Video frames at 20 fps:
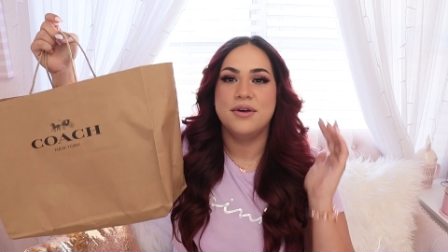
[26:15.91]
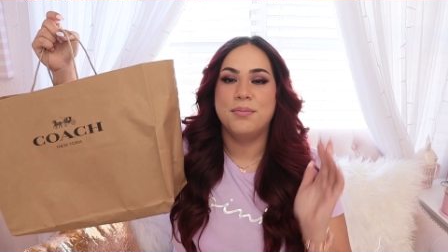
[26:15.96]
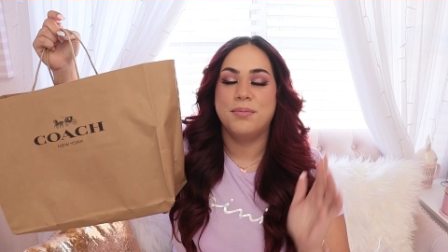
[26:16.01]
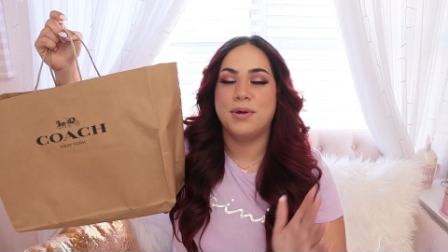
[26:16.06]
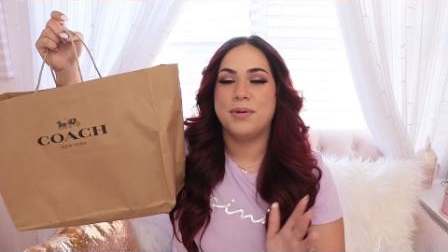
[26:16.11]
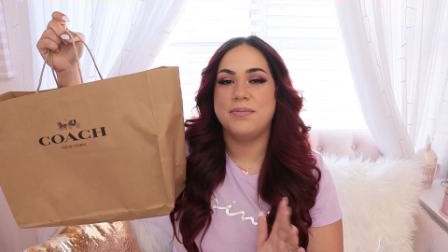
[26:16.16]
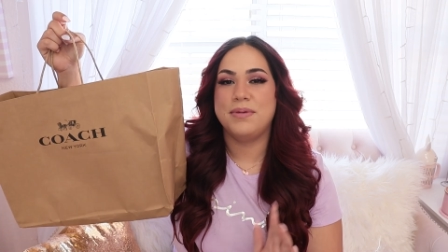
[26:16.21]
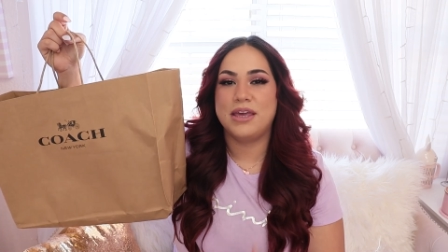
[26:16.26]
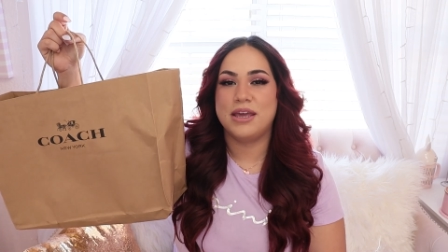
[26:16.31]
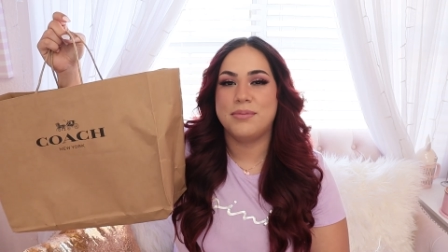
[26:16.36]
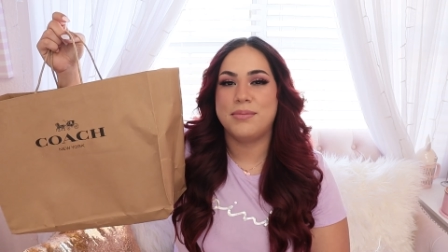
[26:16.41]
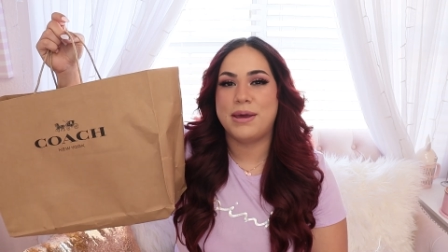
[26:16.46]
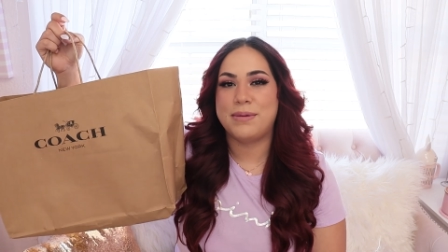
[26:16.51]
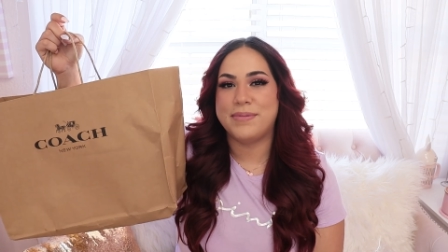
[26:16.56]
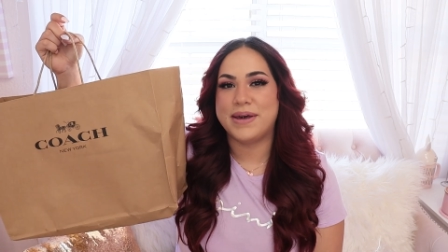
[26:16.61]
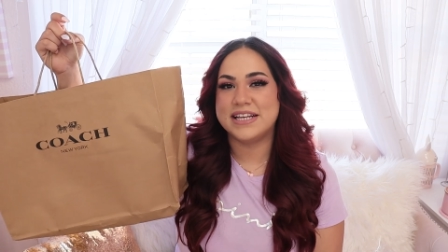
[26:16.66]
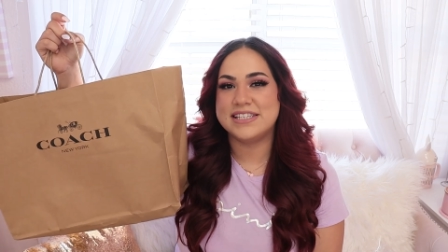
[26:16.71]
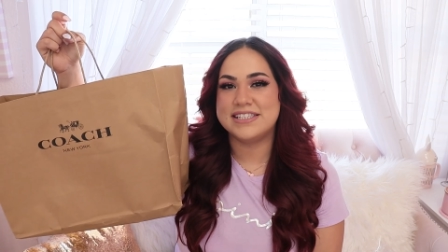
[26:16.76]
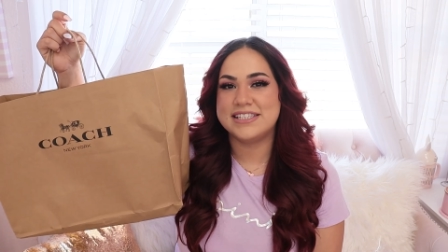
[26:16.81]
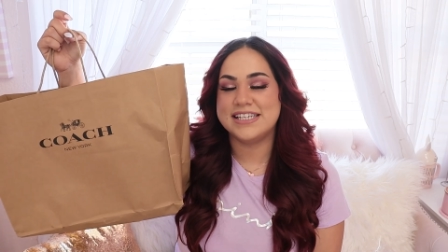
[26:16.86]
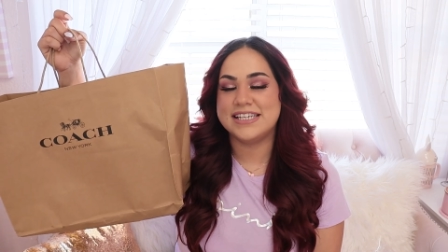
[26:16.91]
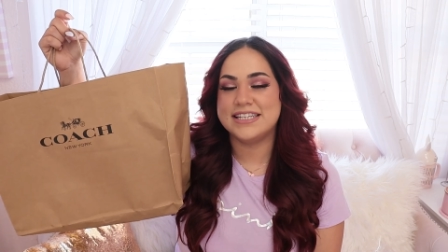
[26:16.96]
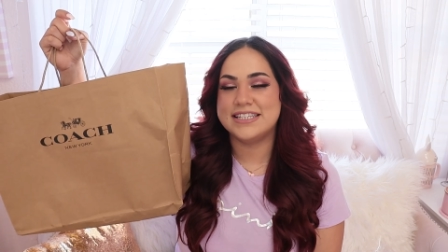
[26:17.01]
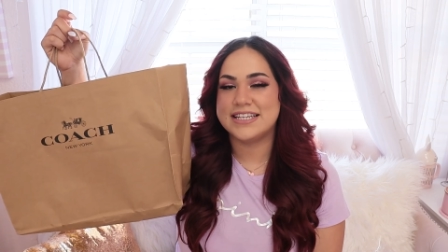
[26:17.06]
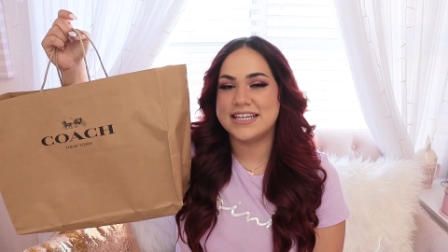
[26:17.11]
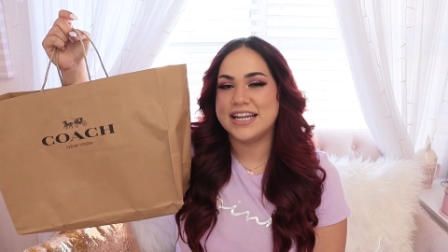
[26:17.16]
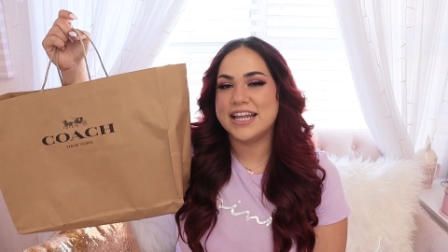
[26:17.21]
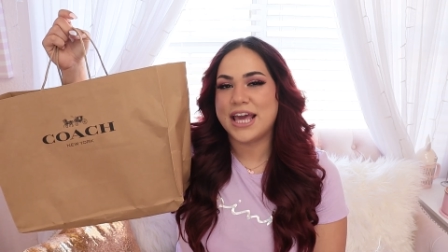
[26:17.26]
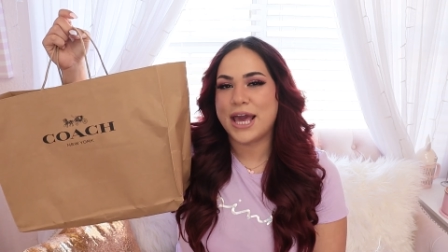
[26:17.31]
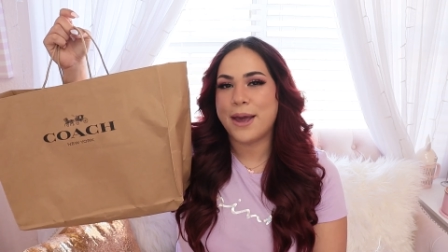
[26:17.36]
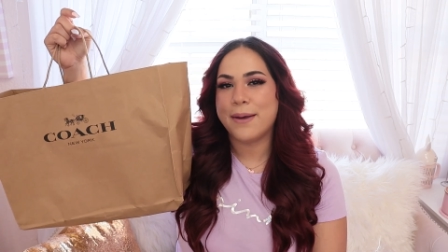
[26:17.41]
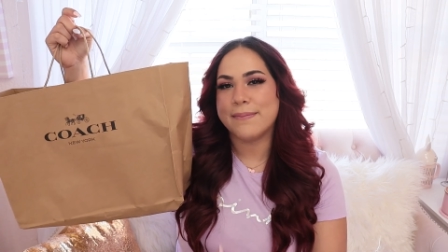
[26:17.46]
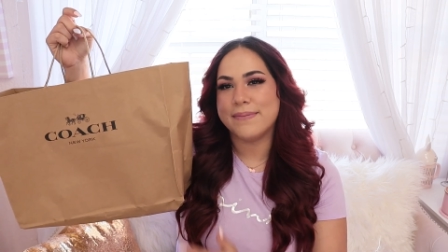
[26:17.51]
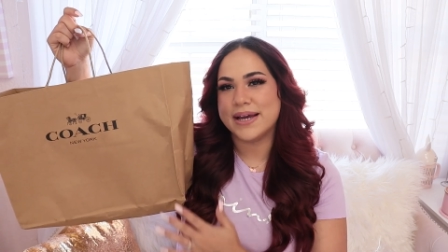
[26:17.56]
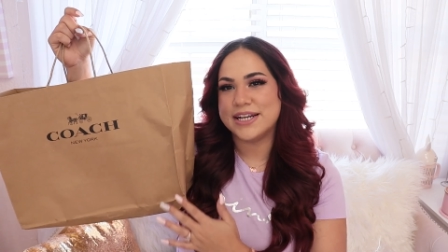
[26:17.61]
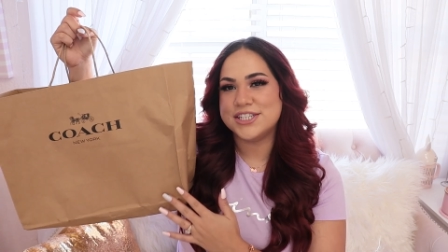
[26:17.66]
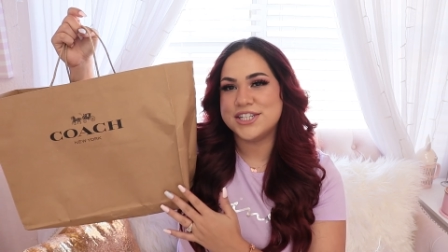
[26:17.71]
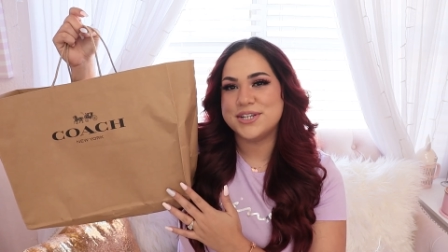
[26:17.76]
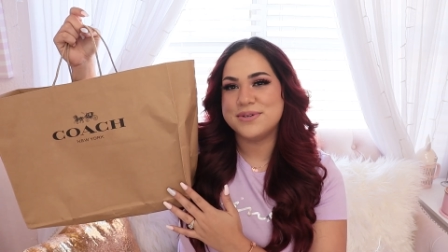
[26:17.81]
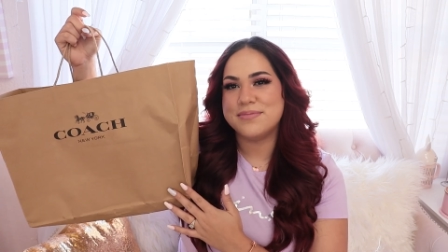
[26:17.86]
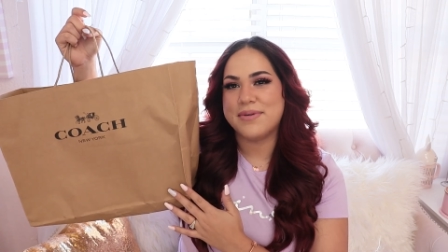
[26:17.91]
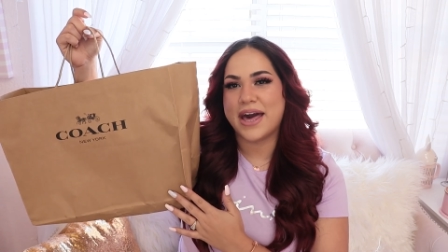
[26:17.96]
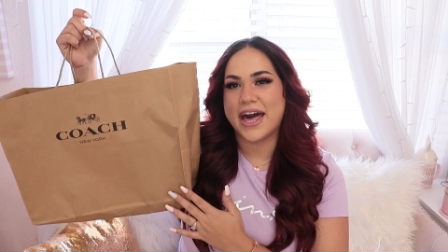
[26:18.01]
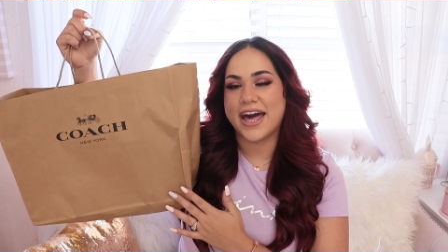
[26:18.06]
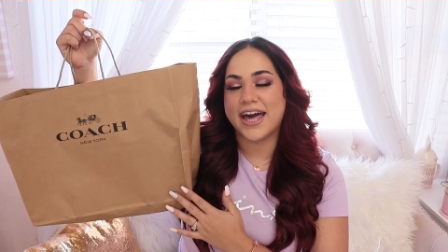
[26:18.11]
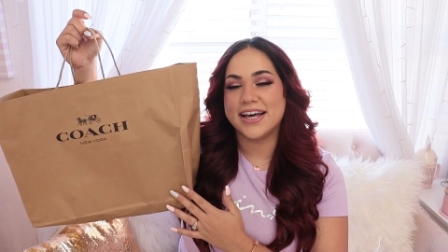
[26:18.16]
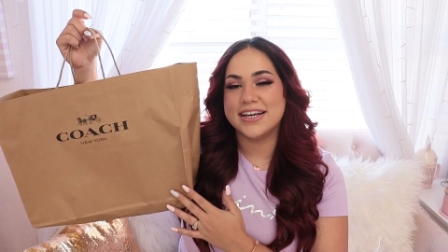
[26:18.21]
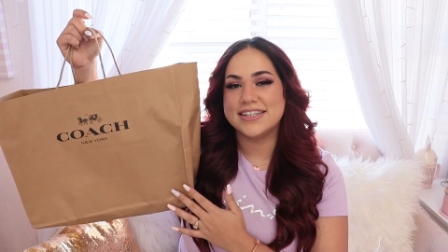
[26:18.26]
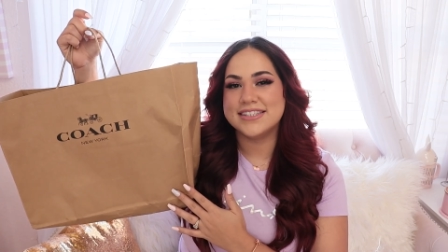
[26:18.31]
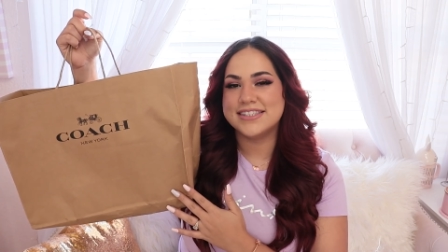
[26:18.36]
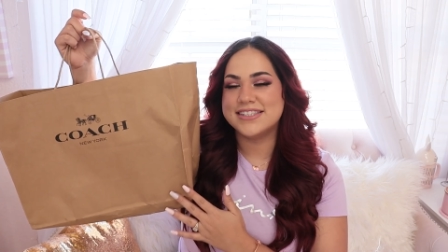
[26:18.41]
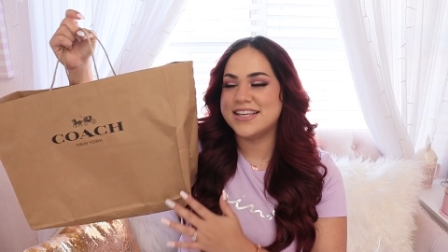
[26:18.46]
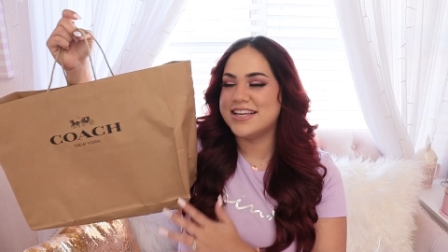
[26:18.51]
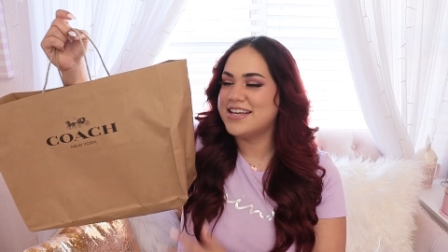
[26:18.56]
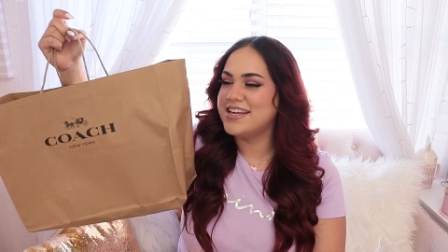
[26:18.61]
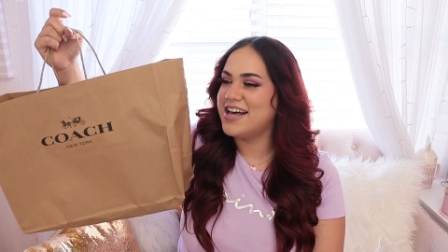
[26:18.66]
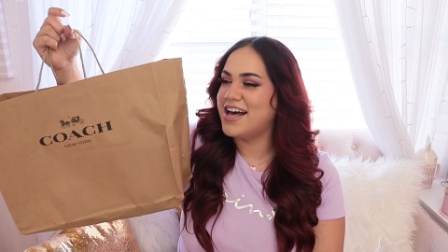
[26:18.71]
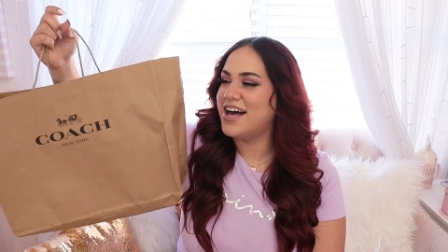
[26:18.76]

but me and my bestie did get matching bags.